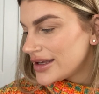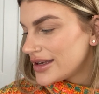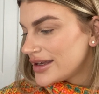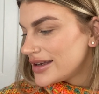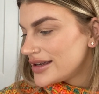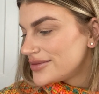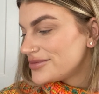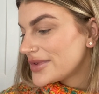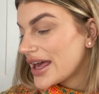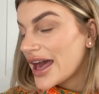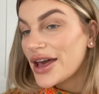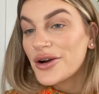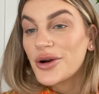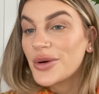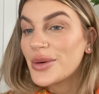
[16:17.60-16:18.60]

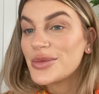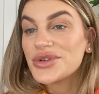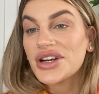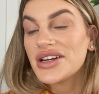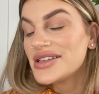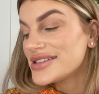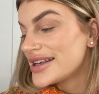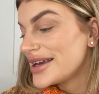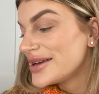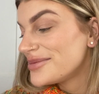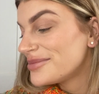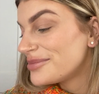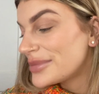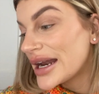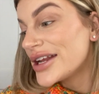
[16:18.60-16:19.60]
I don't know what I'm trying to say,
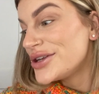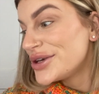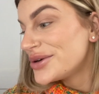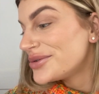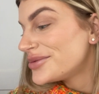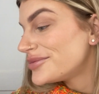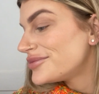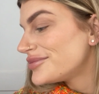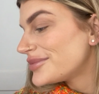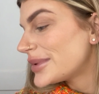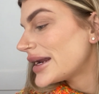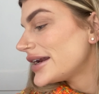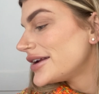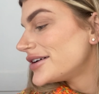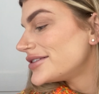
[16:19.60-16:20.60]
but I do.
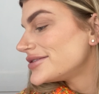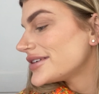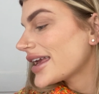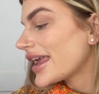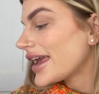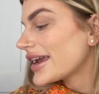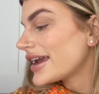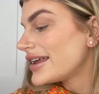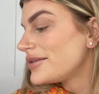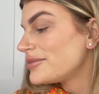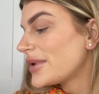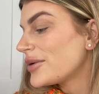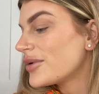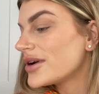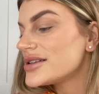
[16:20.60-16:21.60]
But I don't. I can't get
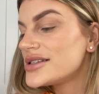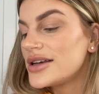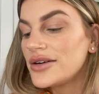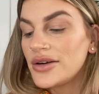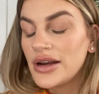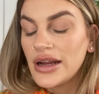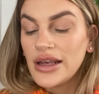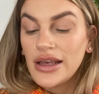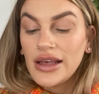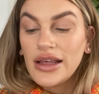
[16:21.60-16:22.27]
my words out.